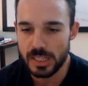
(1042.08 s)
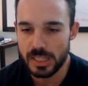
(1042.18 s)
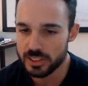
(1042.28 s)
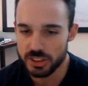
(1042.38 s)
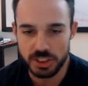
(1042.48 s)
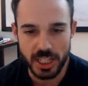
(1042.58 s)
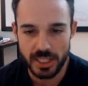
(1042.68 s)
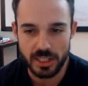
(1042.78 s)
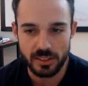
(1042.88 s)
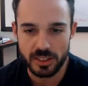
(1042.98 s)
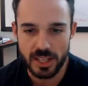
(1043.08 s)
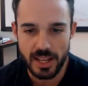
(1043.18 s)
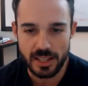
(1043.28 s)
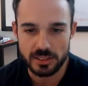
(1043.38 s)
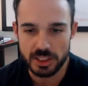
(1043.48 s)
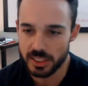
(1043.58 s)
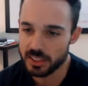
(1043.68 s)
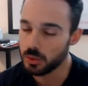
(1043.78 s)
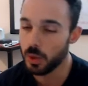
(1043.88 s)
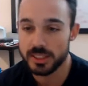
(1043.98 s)
and just check it every day. Check
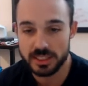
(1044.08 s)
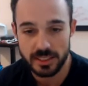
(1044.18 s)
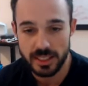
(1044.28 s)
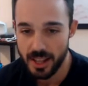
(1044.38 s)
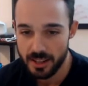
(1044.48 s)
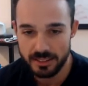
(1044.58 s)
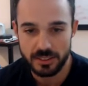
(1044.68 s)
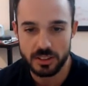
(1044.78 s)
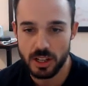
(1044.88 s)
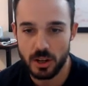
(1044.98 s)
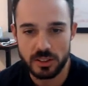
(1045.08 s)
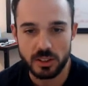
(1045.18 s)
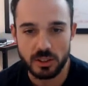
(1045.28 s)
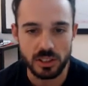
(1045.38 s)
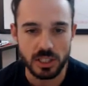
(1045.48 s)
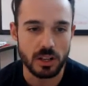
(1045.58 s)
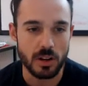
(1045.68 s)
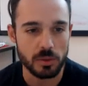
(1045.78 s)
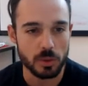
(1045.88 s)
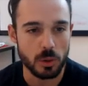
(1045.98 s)
it twice a day, until you get
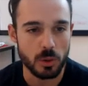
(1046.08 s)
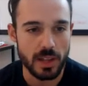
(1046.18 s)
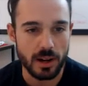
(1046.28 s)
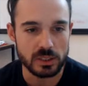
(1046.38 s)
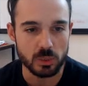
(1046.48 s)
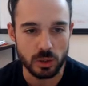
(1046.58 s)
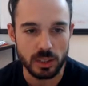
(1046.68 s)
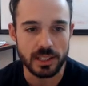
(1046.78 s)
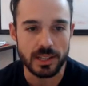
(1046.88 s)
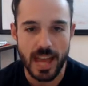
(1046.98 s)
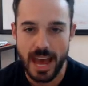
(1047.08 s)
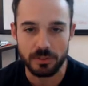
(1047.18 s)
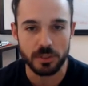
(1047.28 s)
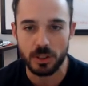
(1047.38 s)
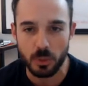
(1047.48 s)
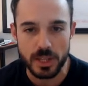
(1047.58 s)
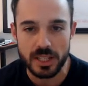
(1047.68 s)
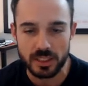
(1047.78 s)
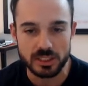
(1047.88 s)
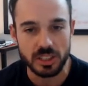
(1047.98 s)
comfortable with how it's working. After a week
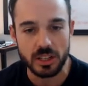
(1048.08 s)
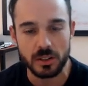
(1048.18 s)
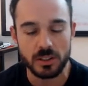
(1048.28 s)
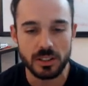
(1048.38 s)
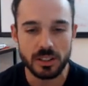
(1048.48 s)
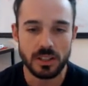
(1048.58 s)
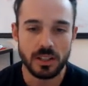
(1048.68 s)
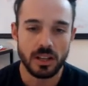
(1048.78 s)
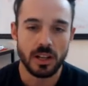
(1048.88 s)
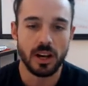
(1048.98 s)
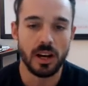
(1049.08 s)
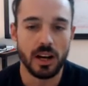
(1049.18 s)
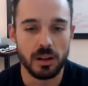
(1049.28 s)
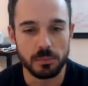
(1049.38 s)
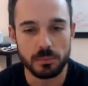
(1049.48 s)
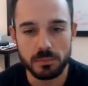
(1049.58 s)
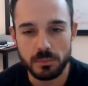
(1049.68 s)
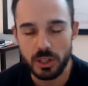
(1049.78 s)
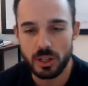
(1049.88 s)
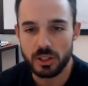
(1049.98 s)
or so,
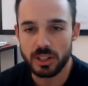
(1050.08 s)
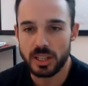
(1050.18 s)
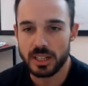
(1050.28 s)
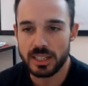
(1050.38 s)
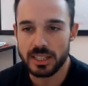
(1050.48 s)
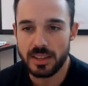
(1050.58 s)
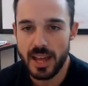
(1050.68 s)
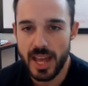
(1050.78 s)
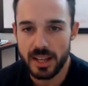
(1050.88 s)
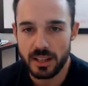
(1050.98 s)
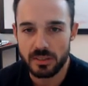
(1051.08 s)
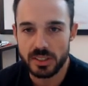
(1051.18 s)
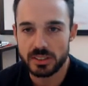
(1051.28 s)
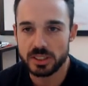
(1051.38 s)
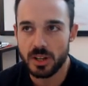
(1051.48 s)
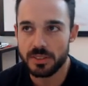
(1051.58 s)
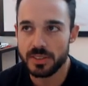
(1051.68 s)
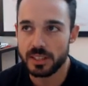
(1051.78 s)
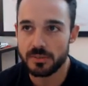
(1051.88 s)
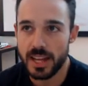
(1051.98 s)
you're going to get the hang of it. So I
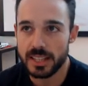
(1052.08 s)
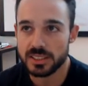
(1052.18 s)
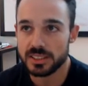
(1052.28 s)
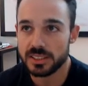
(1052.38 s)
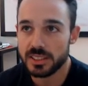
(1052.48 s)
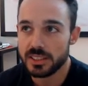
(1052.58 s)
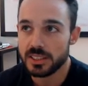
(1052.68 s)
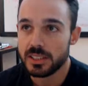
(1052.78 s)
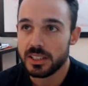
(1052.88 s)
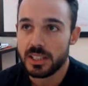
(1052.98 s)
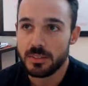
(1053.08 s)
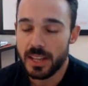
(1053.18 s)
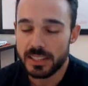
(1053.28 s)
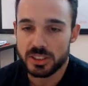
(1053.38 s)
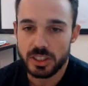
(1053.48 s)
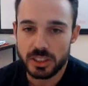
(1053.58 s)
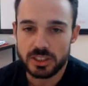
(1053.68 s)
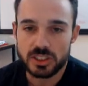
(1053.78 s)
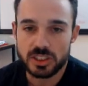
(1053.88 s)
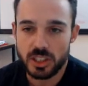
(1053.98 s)
think if that's your
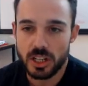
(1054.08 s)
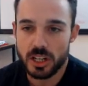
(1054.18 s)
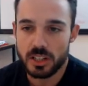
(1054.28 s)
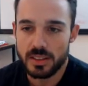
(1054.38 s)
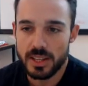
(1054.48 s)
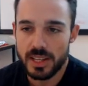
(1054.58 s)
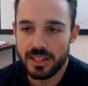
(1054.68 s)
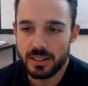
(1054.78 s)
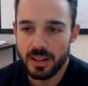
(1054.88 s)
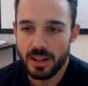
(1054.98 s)
concern, then,